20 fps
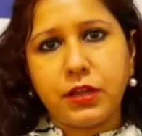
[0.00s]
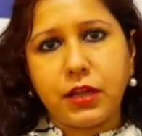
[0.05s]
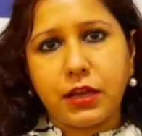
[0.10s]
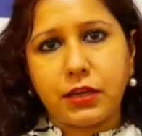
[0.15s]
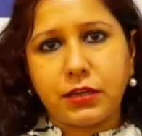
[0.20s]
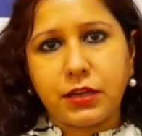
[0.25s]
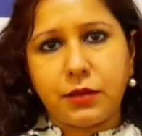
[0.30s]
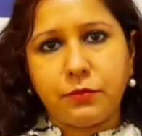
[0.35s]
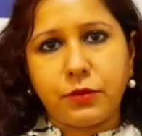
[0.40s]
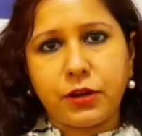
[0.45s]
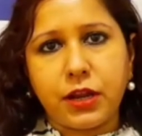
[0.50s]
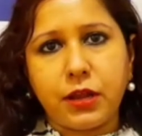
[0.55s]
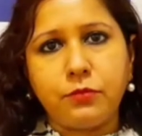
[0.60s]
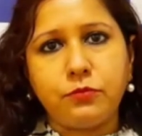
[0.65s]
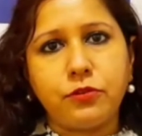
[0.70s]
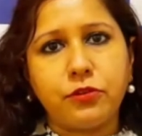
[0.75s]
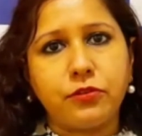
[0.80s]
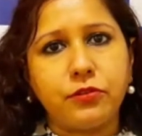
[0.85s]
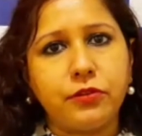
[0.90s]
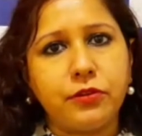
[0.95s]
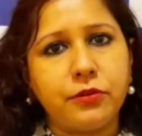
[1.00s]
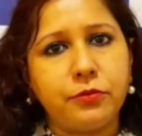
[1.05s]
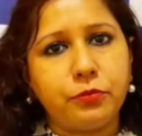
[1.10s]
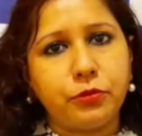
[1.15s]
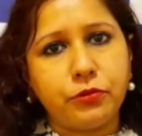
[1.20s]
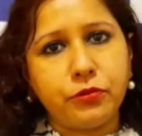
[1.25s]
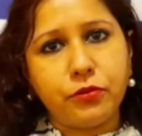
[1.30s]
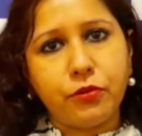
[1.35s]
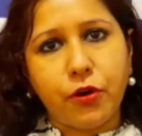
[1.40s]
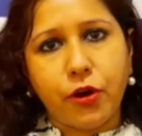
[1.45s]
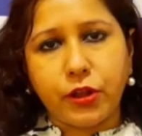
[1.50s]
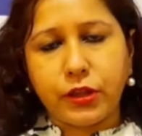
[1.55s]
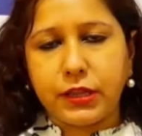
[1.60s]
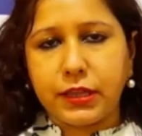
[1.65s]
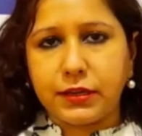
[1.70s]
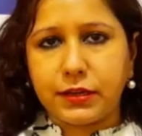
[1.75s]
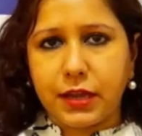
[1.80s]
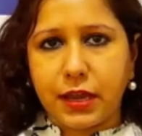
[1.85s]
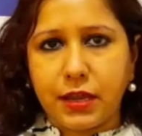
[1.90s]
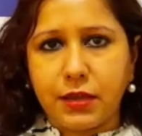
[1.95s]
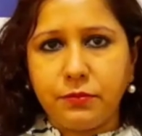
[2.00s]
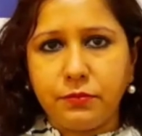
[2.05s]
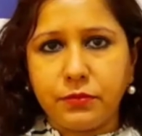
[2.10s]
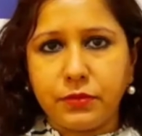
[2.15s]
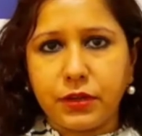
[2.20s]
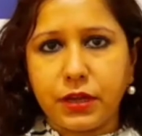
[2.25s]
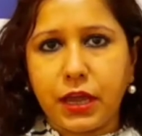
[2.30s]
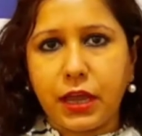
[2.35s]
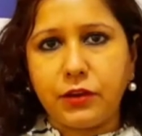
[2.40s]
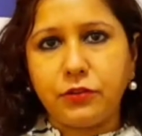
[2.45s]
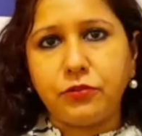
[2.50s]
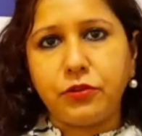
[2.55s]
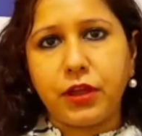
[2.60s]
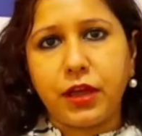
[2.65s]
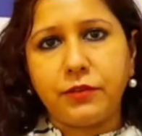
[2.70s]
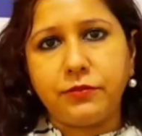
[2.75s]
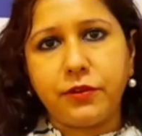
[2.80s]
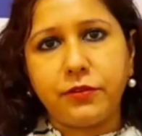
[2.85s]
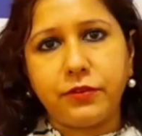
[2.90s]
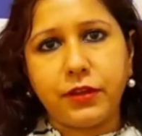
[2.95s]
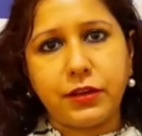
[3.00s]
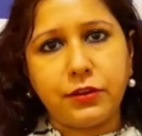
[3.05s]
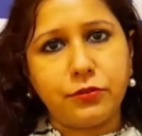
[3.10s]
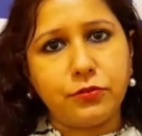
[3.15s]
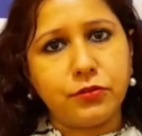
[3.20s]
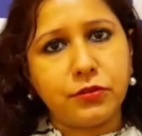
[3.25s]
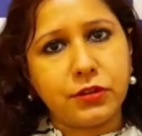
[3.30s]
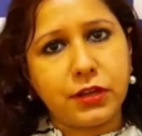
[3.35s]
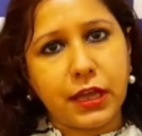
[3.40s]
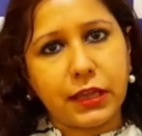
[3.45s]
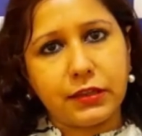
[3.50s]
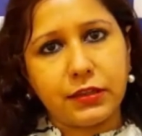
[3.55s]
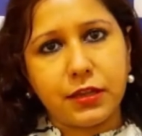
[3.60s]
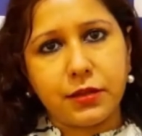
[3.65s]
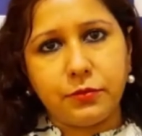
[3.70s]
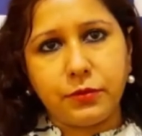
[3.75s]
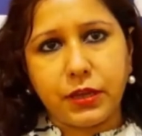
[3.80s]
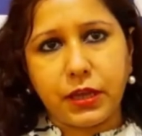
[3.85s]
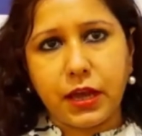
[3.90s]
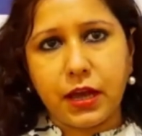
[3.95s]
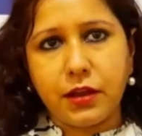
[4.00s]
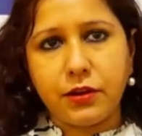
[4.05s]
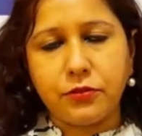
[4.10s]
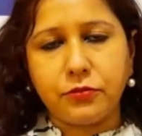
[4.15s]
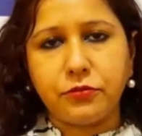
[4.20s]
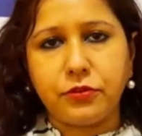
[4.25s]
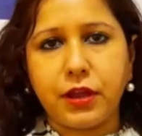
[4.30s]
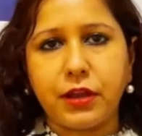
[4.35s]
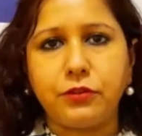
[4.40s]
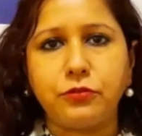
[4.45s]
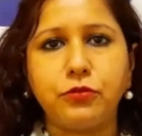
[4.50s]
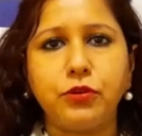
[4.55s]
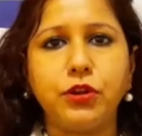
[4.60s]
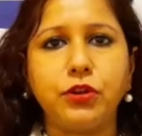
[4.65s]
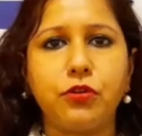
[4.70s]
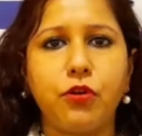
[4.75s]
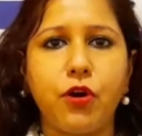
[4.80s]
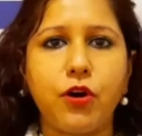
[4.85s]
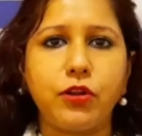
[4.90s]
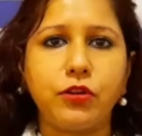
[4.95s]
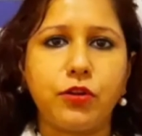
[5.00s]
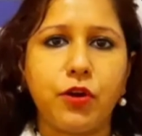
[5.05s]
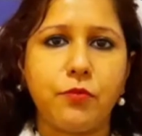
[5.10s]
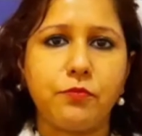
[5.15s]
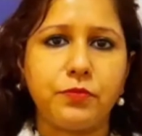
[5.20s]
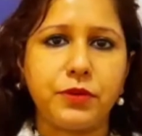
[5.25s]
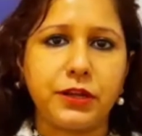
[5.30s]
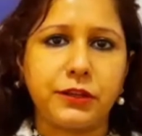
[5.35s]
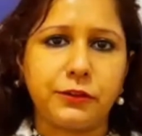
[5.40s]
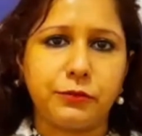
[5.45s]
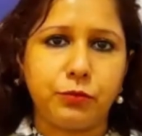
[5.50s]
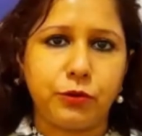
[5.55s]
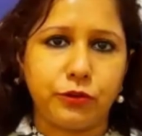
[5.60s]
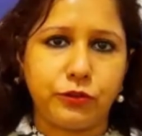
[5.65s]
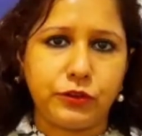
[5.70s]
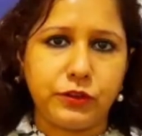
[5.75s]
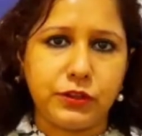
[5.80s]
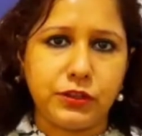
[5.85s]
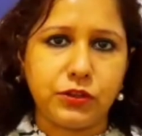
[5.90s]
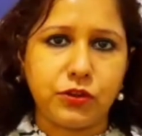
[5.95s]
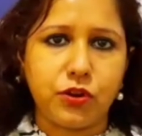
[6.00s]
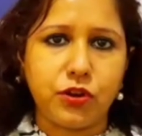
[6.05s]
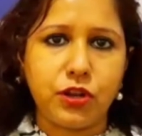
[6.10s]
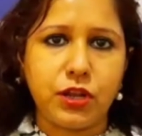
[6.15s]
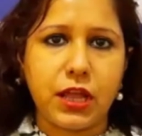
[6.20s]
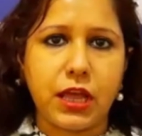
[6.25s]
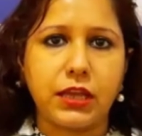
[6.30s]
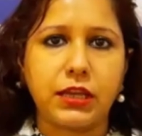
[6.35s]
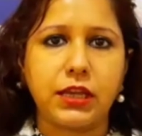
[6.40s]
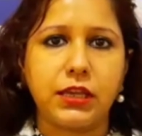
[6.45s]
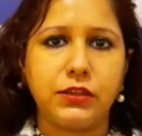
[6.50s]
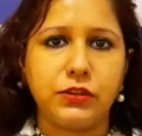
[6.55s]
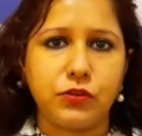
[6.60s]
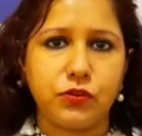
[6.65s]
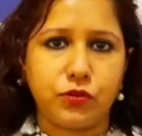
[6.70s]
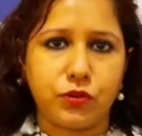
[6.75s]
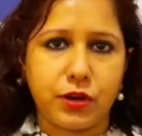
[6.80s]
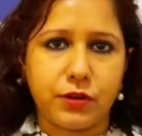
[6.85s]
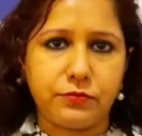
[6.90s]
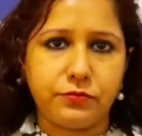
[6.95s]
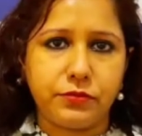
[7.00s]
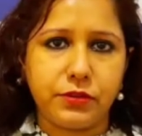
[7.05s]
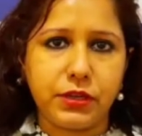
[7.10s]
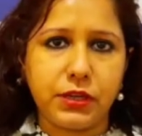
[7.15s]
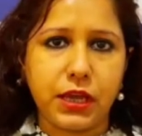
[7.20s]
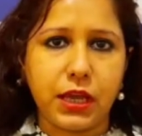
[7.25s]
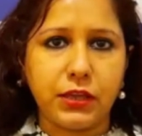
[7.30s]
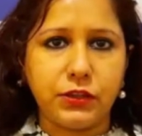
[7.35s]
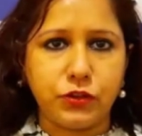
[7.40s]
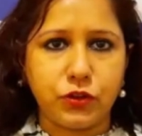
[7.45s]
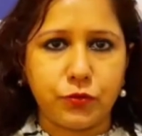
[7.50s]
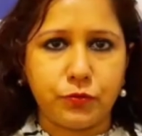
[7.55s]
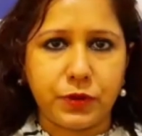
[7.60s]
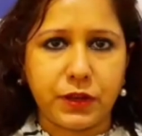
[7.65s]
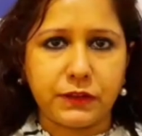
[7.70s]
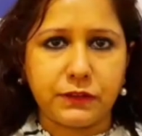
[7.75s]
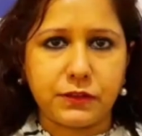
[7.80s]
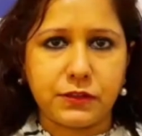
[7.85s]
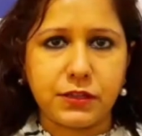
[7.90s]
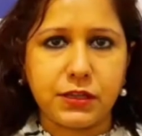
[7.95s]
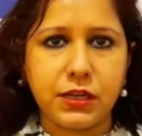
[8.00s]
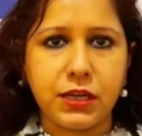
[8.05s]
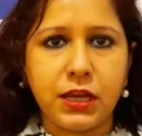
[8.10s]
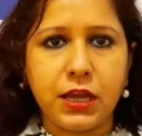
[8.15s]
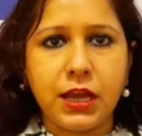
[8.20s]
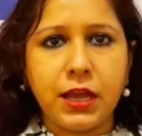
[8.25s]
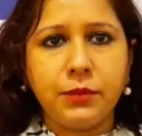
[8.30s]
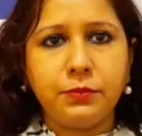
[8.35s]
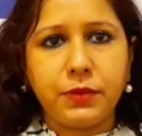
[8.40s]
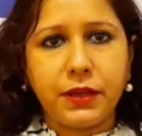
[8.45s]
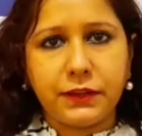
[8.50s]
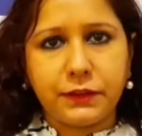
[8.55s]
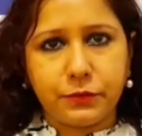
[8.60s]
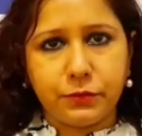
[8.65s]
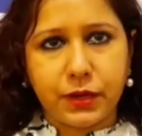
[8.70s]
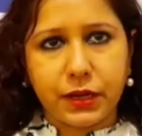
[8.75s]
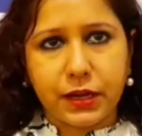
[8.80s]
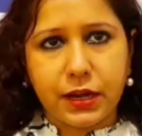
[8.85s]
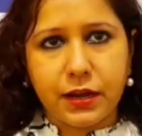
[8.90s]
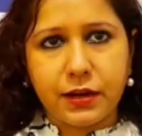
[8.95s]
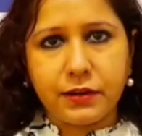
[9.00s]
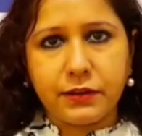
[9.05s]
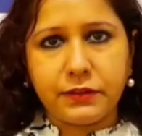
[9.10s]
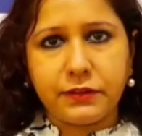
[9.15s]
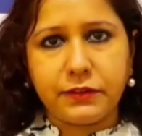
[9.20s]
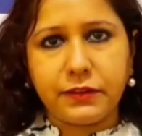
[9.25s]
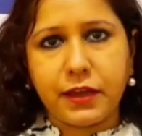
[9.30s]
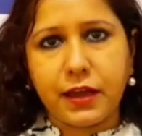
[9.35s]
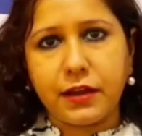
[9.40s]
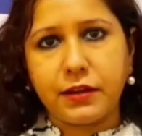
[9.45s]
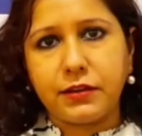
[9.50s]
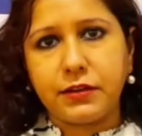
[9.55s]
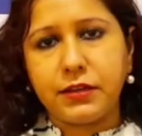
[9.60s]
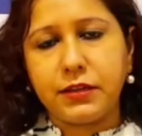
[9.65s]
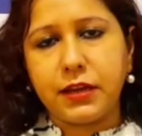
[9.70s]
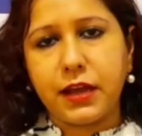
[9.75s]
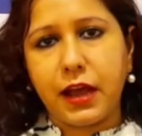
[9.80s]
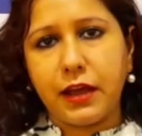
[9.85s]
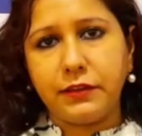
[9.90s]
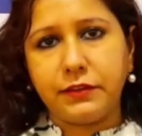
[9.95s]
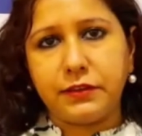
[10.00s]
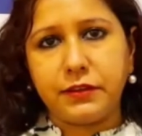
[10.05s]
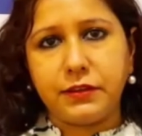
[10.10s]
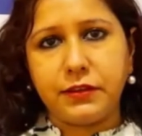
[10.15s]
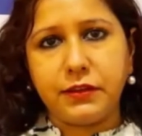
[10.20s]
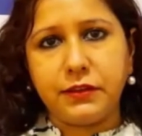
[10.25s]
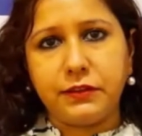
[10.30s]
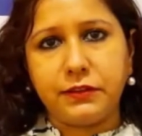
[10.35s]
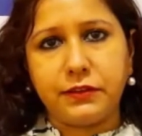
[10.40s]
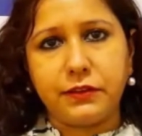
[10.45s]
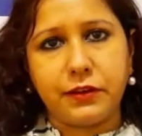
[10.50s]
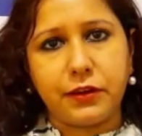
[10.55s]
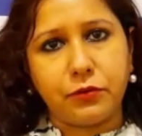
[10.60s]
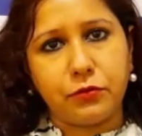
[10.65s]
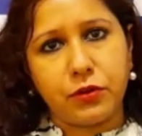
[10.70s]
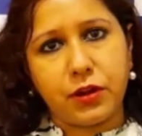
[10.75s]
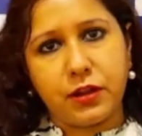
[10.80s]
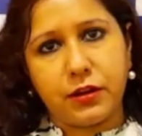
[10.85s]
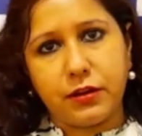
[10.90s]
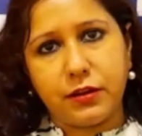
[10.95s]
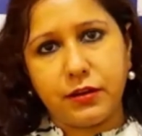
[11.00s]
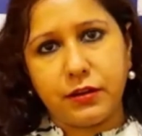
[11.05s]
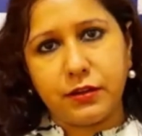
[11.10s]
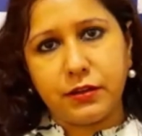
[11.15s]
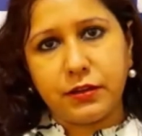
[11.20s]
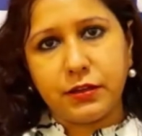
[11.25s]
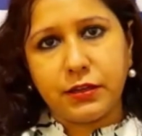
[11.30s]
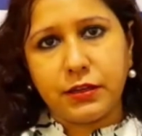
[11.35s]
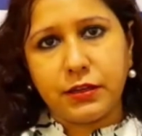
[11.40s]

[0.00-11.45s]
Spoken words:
at MRI Mukundapur all the time and we have a very good cath lab here. We are doing all complex procedure like angiography, angioplasty, pacemaker, CRT, ICDs regularly.